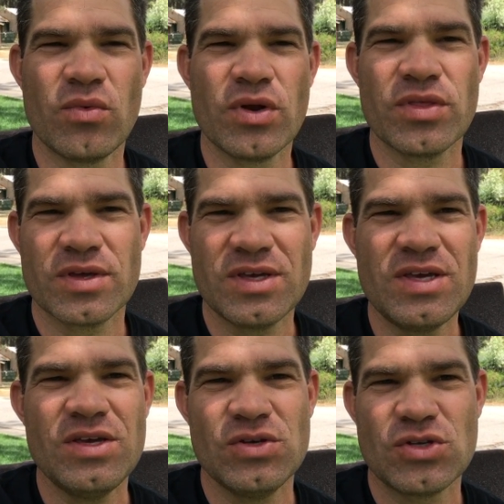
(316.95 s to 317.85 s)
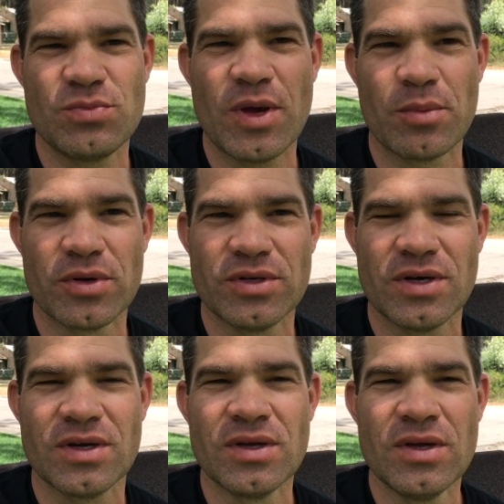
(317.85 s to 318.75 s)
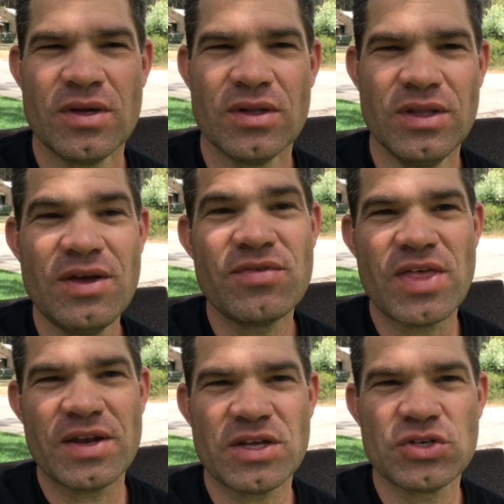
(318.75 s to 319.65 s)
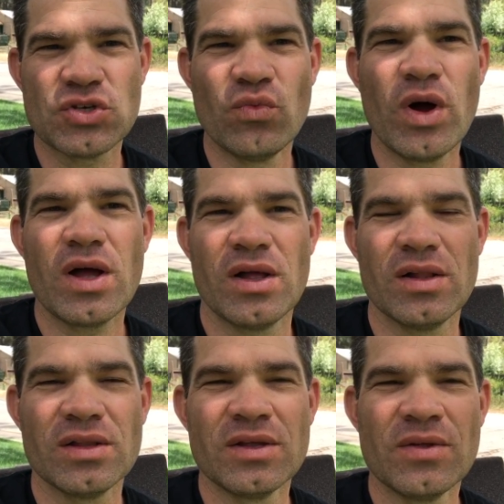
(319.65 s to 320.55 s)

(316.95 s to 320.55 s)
one of the keys to be able to live in that tension well